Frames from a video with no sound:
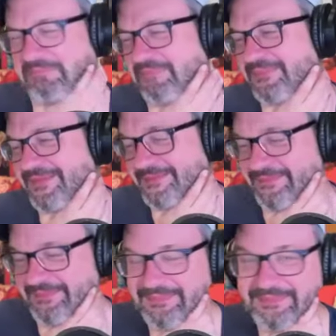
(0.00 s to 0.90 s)
it,
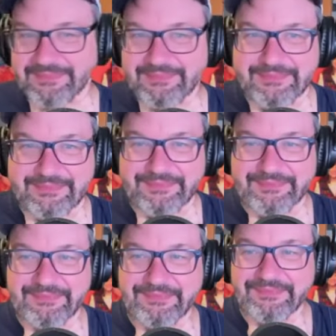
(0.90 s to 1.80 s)
like, you, like, the
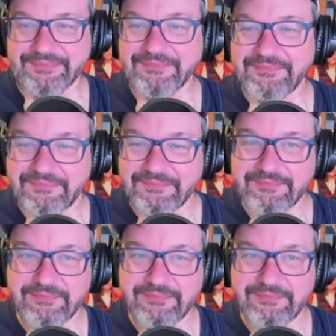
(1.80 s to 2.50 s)
video can't